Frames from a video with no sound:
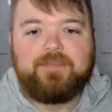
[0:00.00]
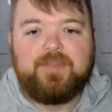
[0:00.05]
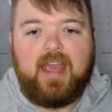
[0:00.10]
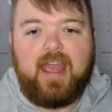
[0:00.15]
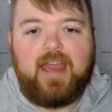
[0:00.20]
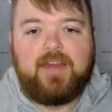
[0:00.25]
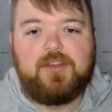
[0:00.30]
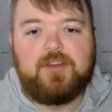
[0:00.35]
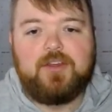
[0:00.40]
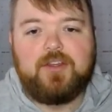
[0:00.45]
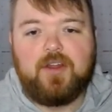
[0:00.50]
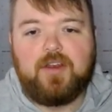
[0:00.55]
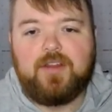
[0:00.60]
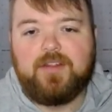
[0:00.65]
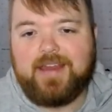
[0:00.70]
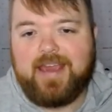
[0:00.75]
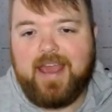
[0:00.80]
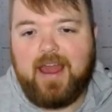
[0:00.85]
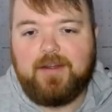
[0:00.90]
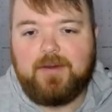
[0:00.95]
And then you go to the
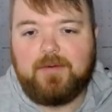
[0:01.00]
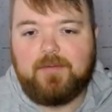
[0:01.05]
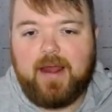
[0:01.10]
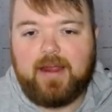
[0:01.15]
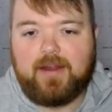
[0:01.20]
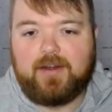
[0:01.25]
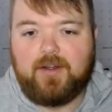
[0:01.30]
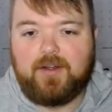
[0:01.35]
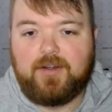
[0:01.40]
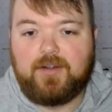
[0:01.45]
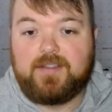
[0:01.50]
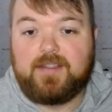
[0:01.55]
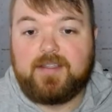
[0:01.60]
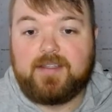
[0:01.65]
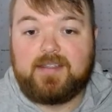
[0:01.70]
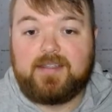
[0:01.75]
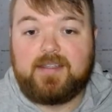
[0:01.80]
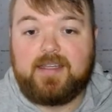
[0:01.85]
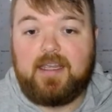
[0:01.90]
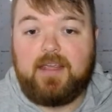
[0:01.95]
county records to
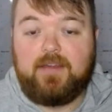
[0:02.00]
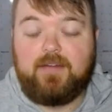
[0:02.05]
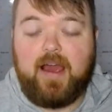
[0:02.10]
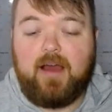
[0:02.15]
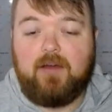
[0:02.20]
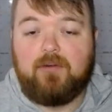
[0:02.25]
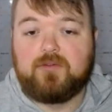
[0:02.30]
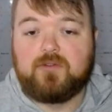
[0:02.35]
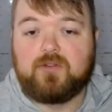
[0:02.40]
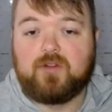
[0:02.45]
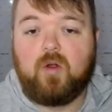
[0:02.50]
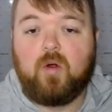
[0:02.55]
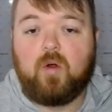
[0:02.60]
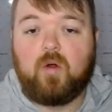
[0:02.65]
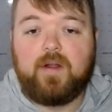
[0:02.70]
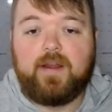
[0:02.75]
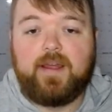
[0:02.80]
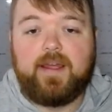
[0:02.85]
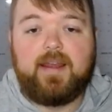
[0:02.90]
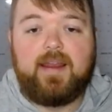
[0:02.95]
see how it was
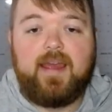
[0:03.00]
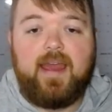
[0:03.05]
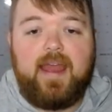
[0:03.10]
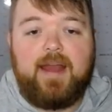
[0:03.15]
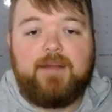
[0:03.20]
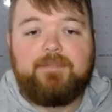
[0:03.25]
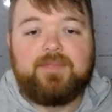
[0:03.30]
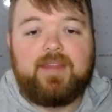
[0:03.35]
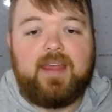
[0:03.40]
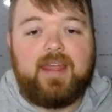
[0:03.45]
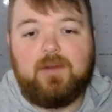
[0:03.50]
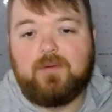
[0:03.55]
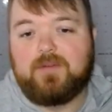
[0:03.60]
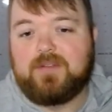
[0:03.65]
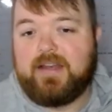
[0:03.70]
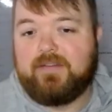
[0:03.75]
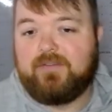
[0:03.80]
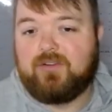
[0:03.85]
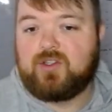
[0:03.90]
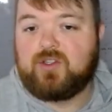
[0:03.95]
recorded, and it was
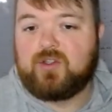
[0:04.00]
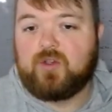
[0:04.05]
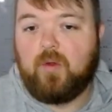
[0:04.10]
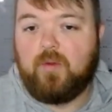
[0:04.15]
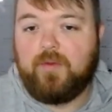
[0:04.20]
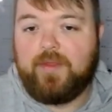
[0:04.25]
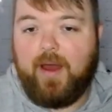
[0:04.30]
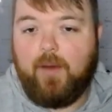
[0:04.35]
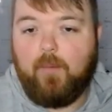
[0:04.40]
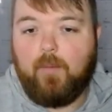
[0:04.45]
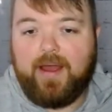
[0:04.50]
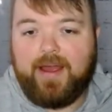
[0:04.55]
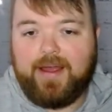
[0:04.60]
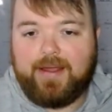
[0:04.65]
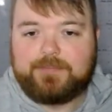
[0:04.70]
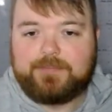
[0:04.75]
never sold that way.